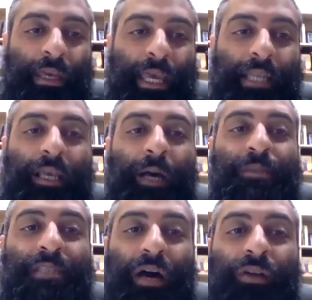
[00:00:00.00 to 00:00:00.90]
and
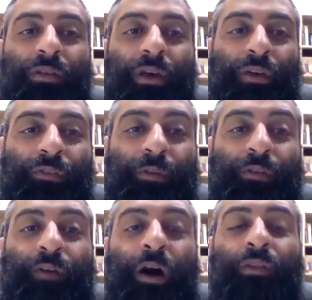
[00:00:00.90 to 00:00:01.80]
comes down from the
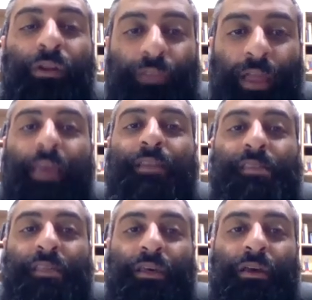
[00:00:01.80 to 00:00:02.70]
Father of
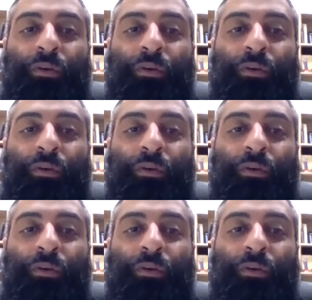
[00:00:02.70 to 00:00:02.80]
lights,